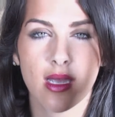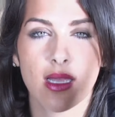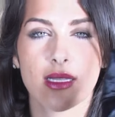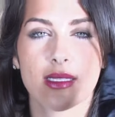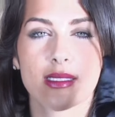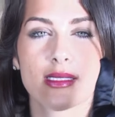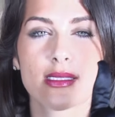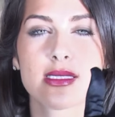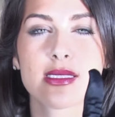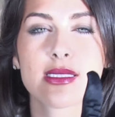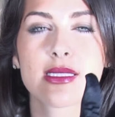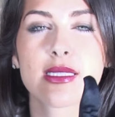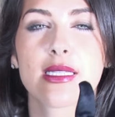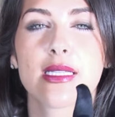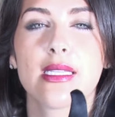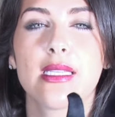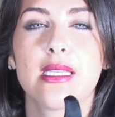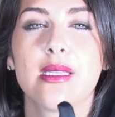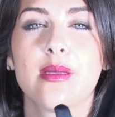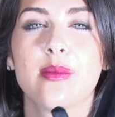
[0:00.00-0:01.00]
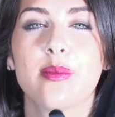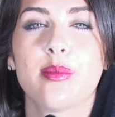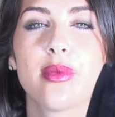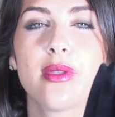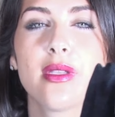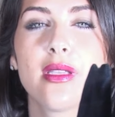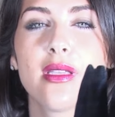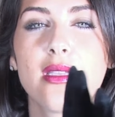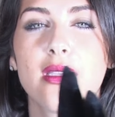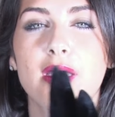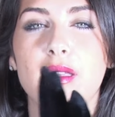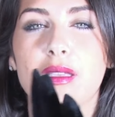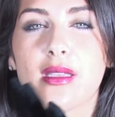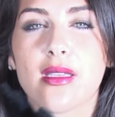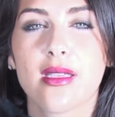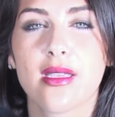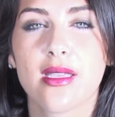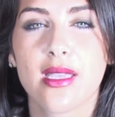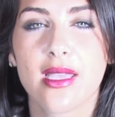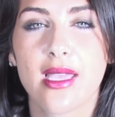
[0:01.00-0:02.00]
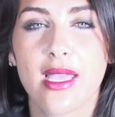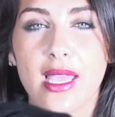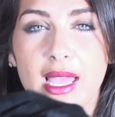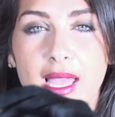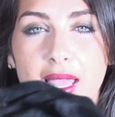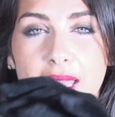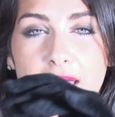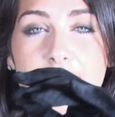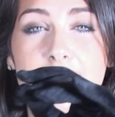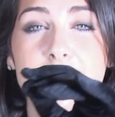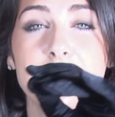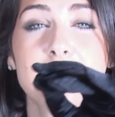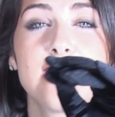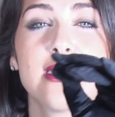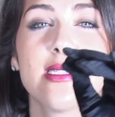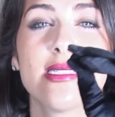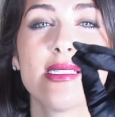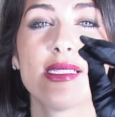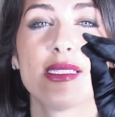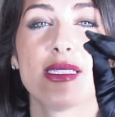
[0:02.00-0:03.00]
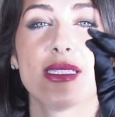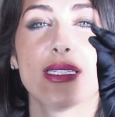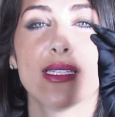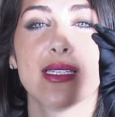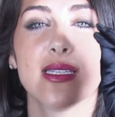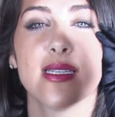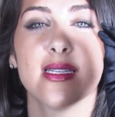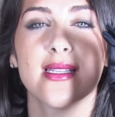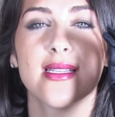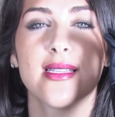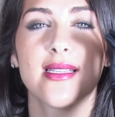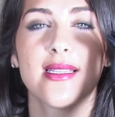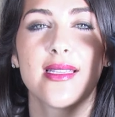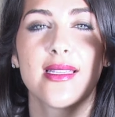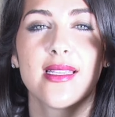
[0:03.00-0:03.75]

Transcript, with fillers: and sleepy and dizzy.